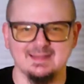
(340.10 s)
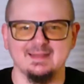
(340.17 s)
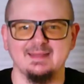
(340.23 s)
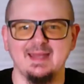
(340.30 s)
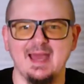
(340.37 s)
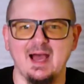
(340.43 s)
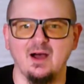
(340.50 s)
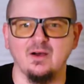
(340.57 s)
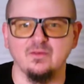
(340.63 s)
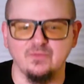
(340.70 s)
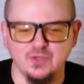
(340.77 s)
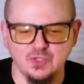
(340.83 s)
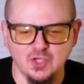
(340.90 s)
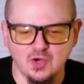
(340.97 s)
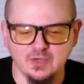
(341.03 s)
Now,
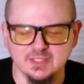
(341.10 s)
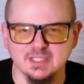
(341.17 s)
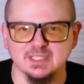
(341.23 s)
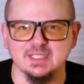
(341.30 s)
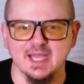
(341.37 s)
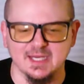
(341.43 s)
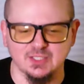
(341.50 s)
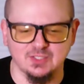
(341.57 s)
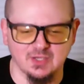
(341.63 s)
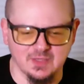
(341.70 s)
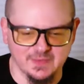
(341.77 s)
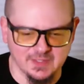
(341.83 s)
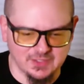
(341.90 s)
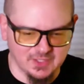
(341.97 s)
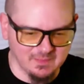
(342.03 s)
you notice the texture on
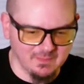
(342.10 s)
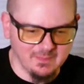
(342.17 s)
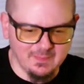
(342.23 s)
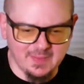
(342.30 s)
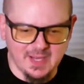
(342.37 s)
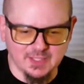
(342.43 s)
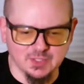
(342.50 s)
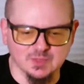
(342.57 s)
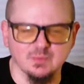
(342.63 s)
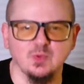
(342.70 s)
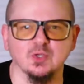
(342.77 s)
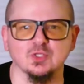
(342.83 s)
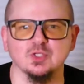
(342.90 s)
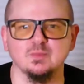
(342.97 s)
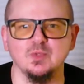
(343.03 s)
this here, much
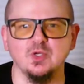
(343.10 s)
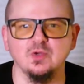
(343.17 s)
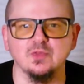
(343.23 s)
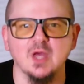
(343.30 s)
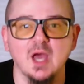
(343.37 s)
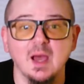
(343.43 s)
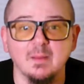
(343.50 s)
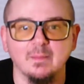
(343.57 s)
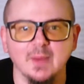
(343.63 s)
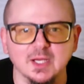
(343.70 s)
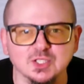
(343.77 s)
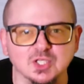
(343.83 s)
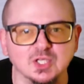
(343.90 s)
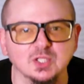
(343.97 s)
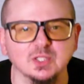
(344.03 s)
more smooth,
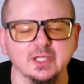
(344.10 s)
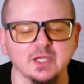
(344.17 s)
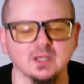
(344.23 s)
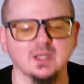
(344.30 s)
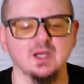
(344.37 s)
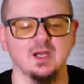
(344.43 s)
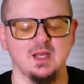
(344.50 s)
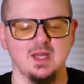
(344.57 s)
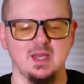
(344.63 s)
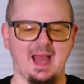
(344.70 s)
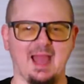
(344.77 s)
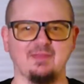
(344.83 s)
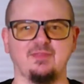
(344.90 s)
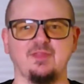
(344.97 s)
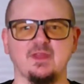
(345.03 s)
much clearer.
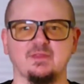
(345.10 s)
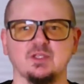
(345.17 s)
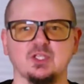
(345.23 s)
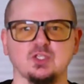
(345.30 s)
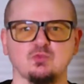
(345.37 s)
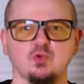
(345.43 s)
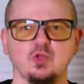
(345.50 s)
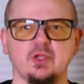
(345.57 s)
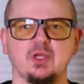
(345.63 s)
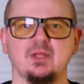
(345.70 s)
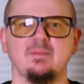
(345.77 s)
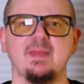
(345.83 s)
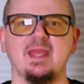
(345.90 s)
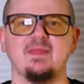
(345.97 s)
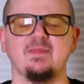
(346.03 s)
I think this is really going to
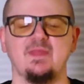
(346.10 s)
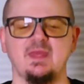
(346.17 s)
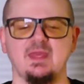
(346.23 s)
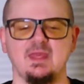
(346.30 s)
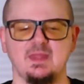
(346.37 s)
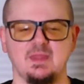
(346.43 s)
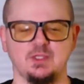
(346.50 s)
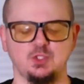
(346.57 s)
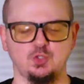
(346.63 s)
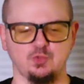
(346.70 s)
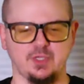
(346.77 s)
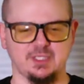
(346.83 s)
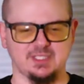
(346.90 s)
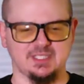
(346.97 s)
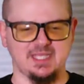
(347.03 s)
make the
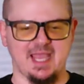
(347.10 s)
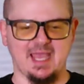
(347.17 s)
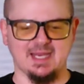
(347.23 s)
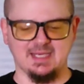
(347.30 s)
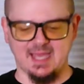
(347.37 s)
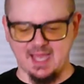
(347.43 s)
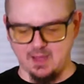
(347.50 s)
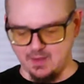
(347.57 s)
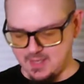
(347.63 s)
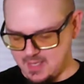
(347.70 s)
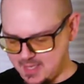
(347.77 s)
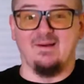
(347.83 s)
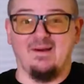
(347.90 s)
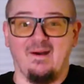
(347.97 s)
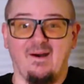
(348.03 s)
drink stand out.
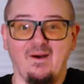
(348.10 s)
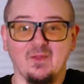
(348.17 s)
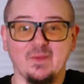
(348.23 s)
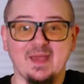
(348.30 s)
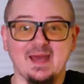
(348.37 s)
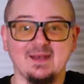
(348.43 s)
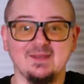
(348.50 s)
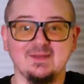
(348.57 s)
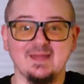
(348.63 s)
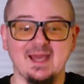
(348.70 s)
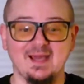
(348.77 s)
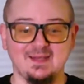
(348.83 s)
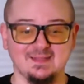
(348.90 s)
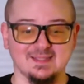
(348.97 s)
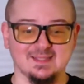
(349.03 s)
All we got to do
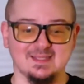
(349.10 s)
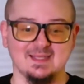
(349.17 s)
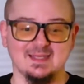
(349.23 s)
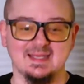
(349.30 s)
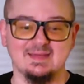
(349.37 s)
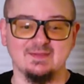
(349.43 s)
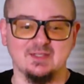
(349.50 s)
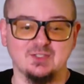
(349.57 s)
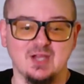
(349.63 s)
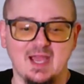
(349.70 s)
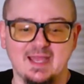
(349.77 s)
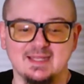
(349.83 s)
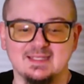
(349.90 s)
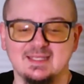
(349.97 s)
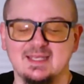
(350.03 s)
now is give it a try
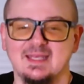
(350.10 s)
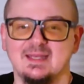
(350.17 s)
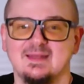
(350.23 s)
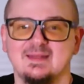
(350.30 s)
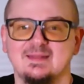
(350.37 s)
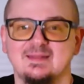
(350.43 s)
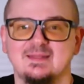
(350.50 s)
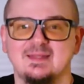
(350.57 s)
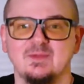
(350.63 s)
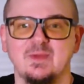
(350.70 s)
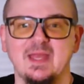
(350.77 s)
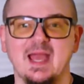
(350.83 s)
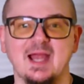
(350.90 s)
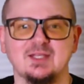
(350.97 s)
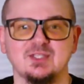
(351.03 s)
and see, did
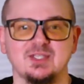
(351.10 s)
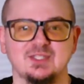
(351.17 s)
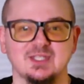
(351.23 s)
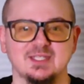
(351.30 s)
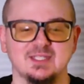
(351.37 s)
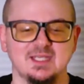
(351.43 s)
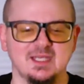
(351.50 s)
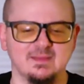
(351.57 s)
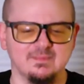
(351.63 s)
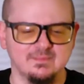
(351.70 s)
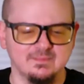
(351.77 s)
we actually succeed?